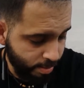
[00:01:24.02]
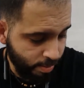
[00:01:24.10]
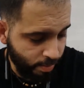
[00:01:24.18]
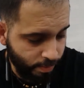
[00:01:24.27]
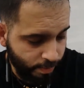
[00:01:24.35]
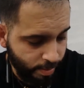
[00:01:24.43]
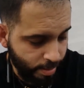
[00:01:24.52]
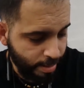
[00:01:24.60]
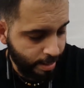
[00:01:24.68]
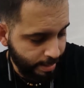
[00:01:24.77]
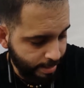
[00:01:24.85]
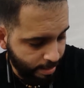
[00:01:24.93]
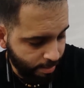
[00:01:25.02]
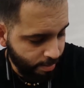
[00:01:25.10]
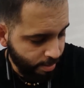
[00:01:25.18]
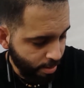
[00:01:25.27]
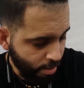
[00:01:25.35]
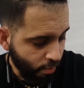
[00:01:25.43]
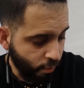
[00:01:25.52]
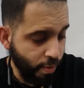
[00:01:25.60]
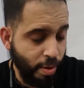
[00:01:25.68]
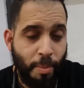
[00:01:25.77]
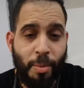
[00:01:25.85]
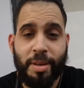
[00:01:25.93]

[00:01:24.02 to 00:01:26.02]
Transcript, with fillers: You know, again, Freedom